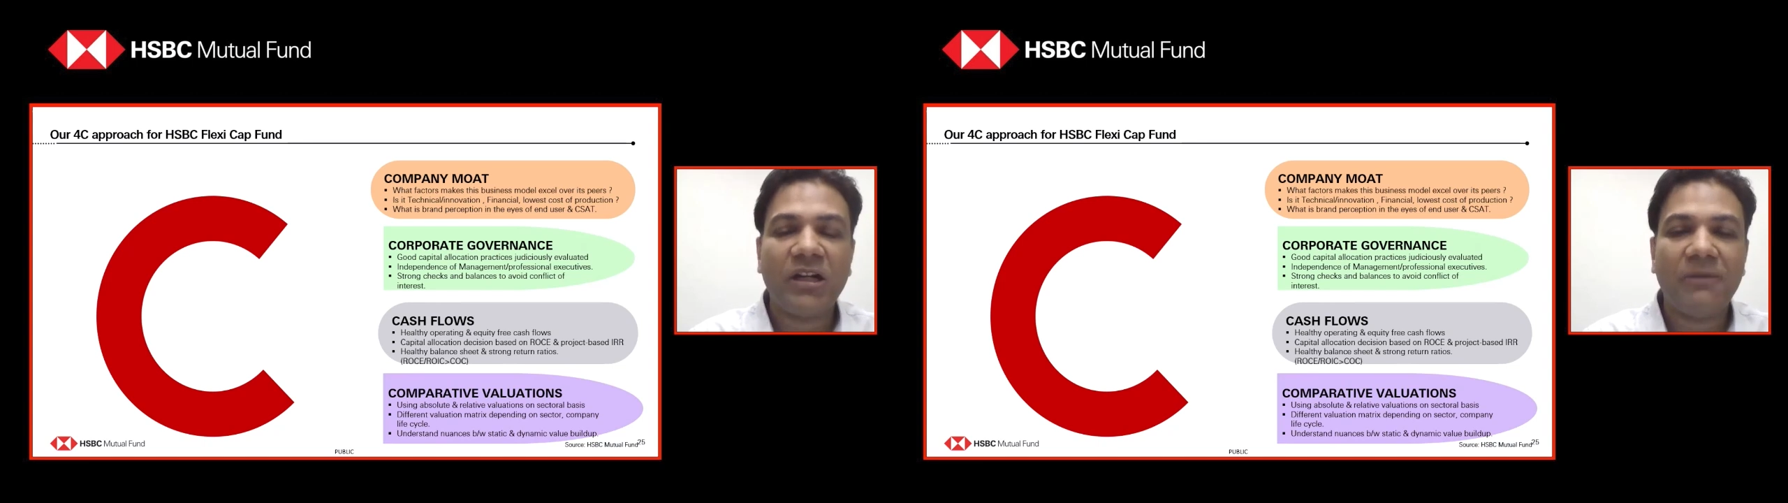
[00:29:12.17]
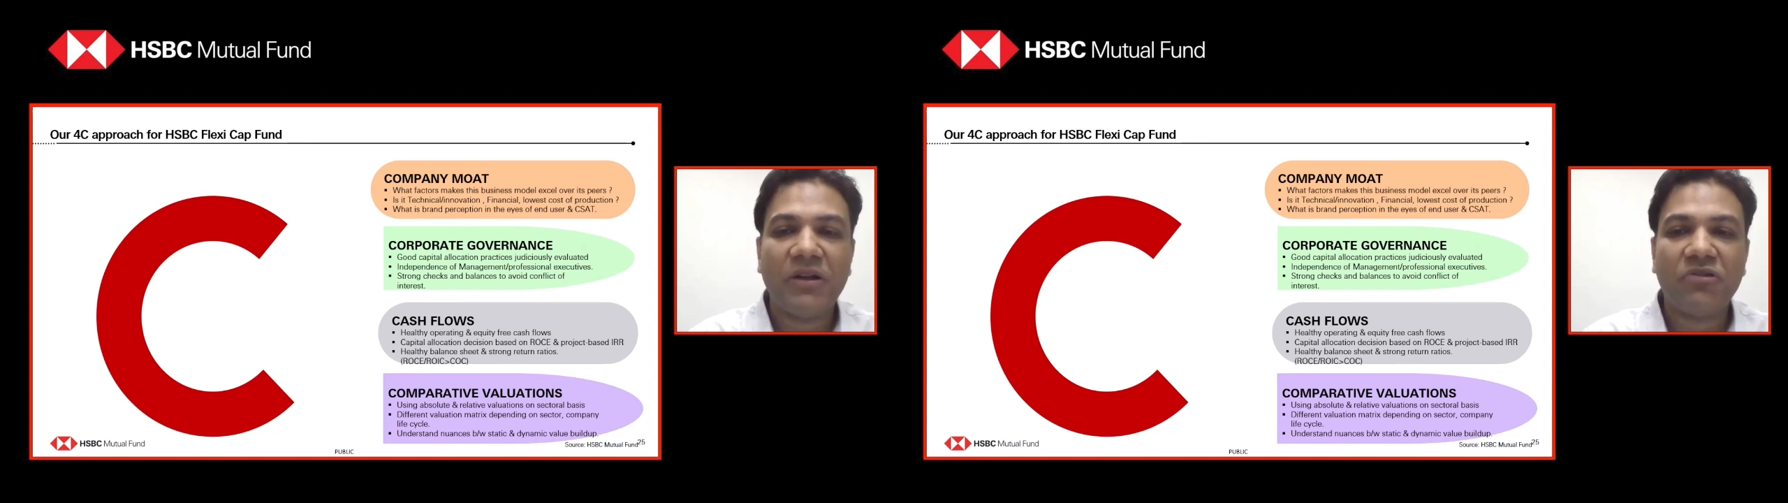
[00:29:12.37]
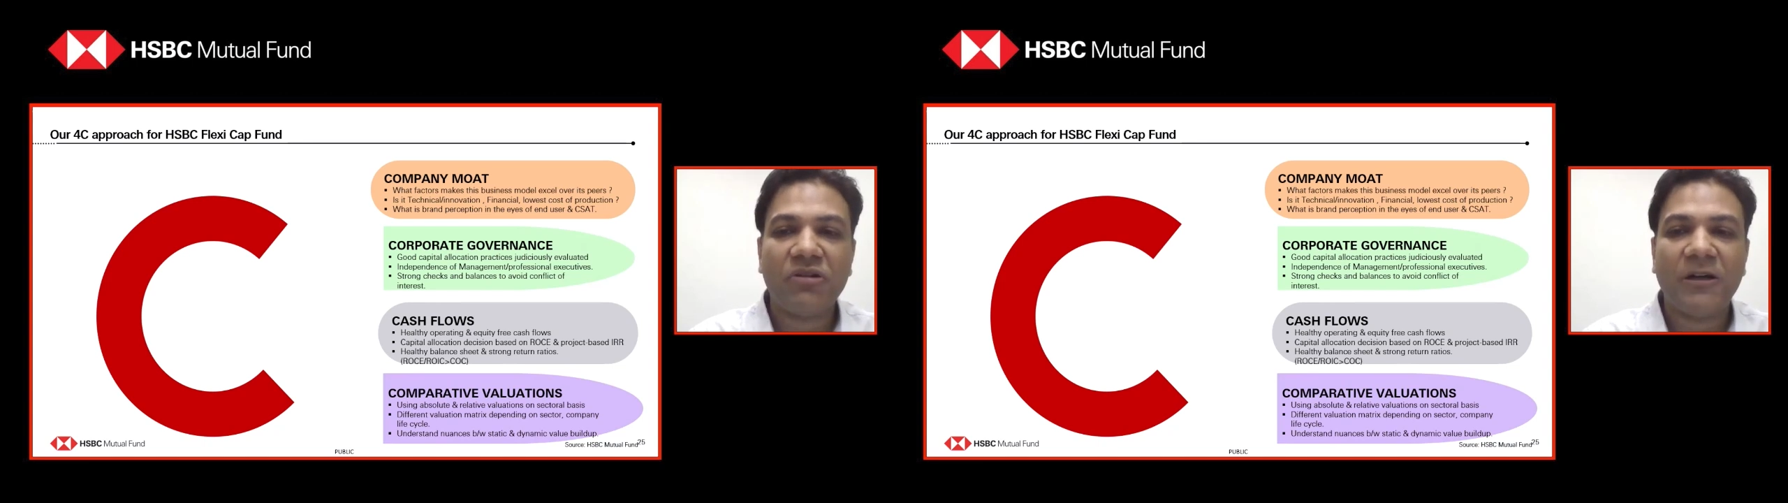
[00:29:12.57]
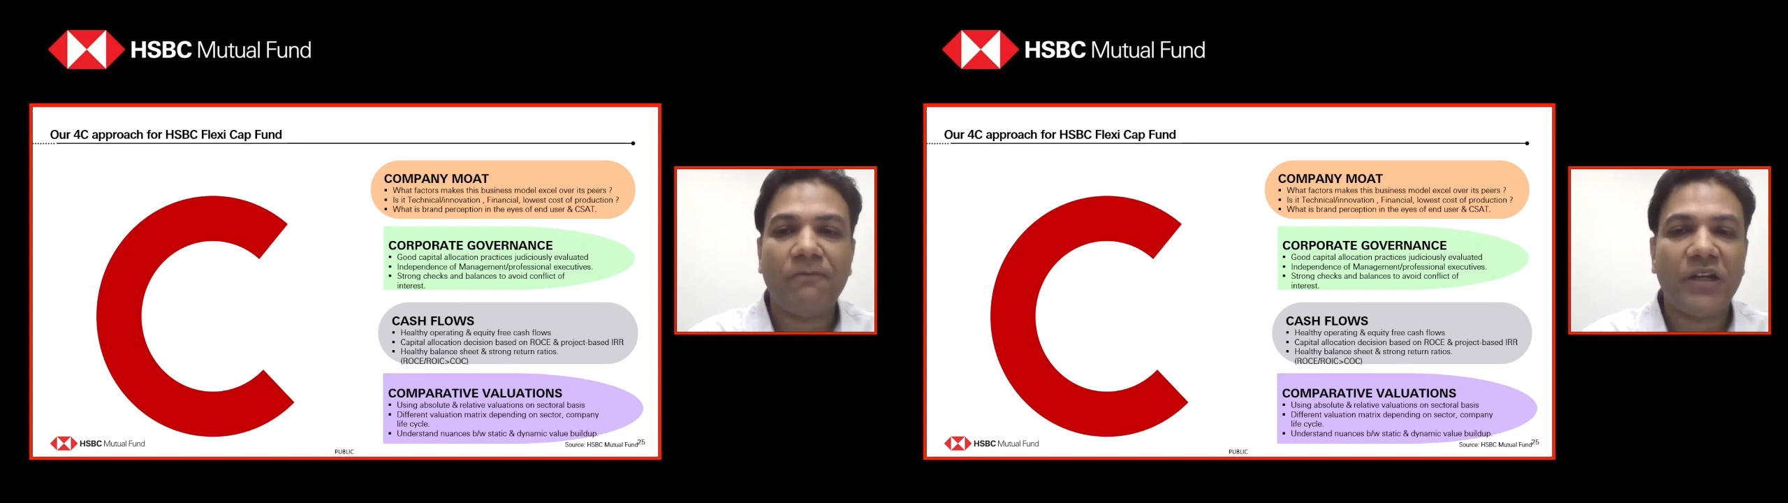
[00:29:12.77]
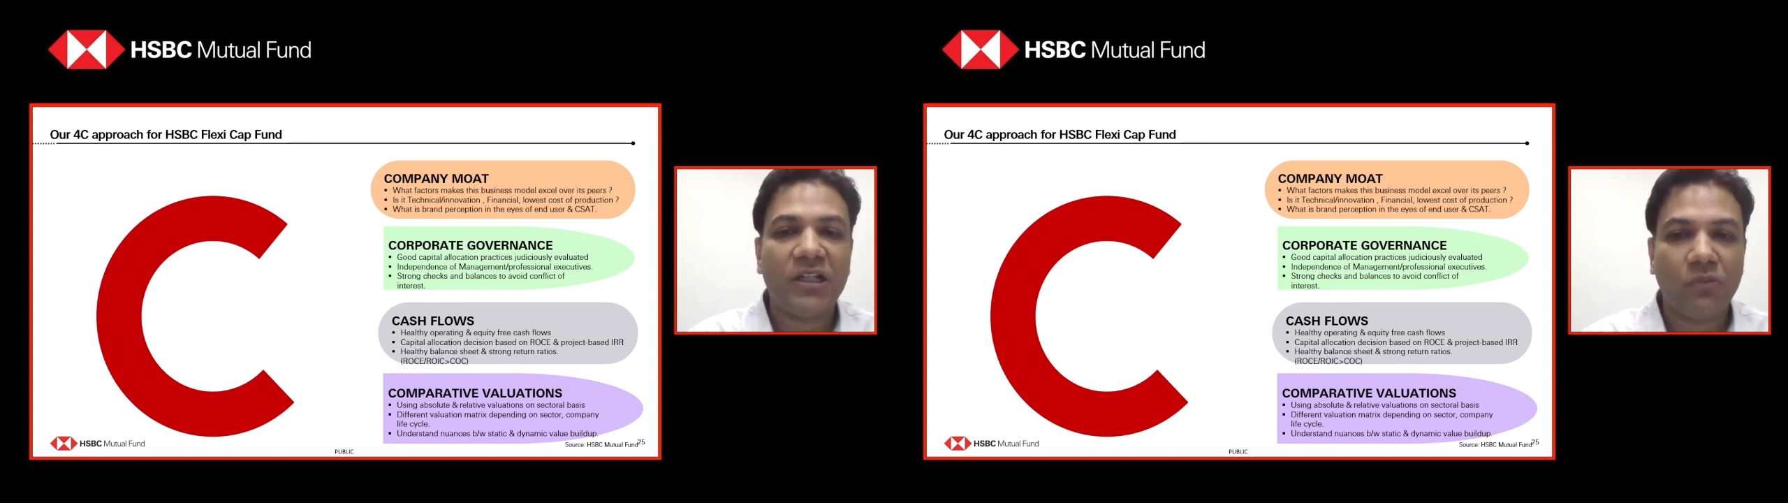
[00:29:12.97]
depends on
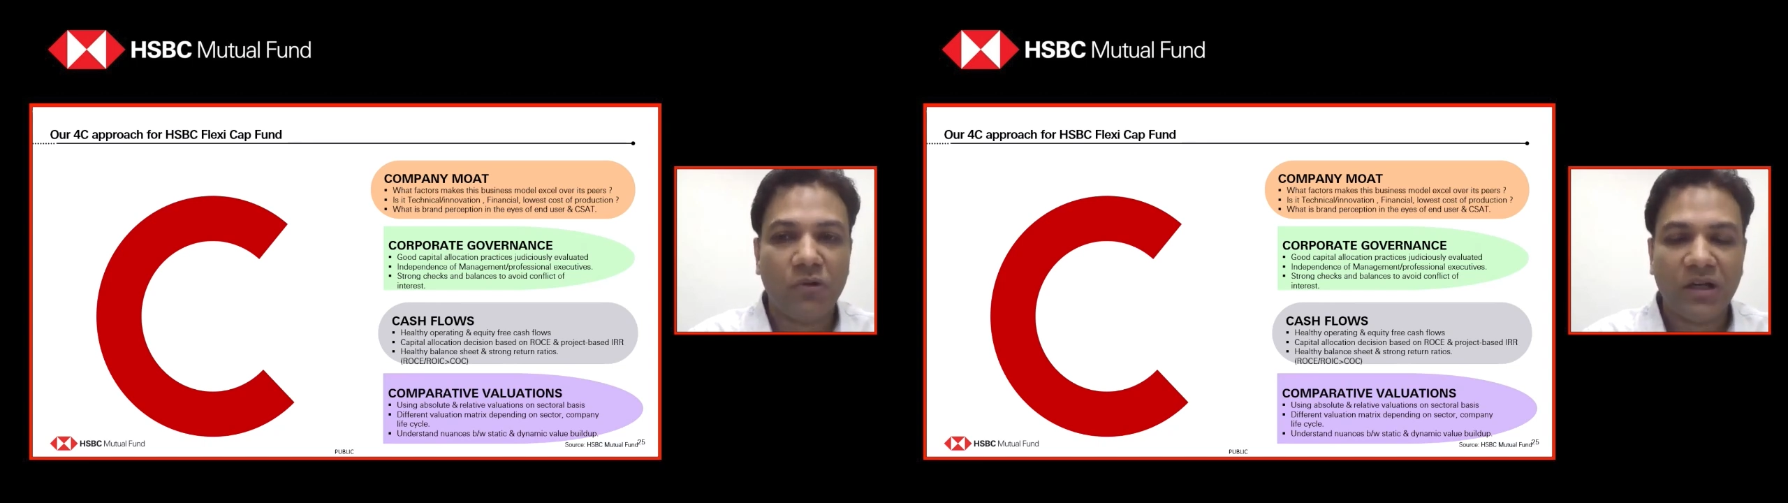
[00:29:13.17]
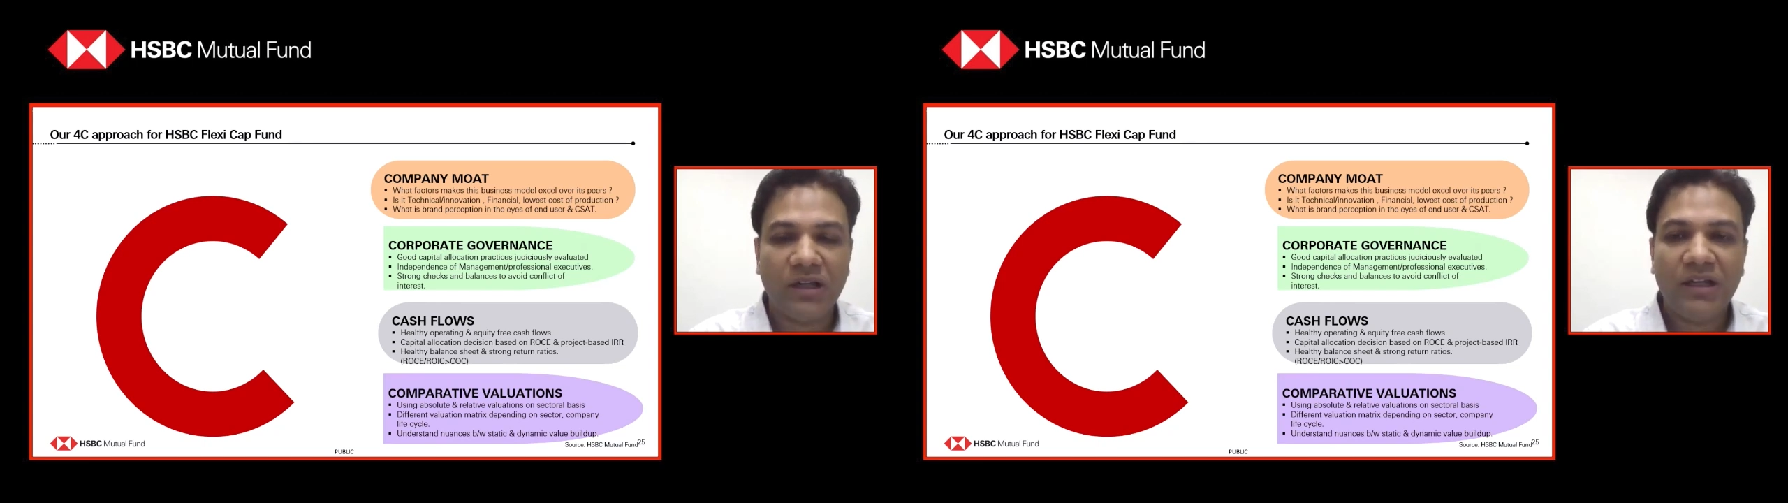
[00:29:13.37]
company's mode,